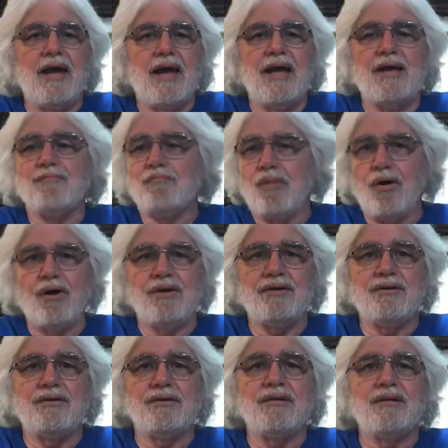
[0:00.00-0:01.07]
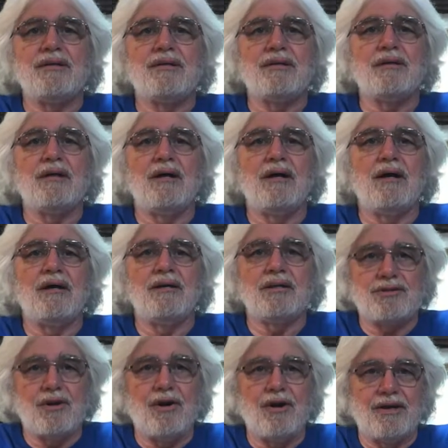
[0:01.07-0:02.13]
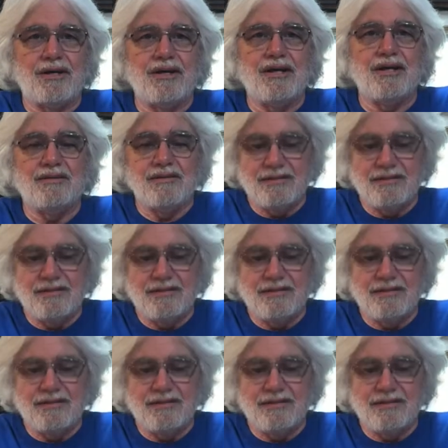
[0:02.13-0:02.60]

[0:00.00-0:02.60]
a Martin uh, guitar kit.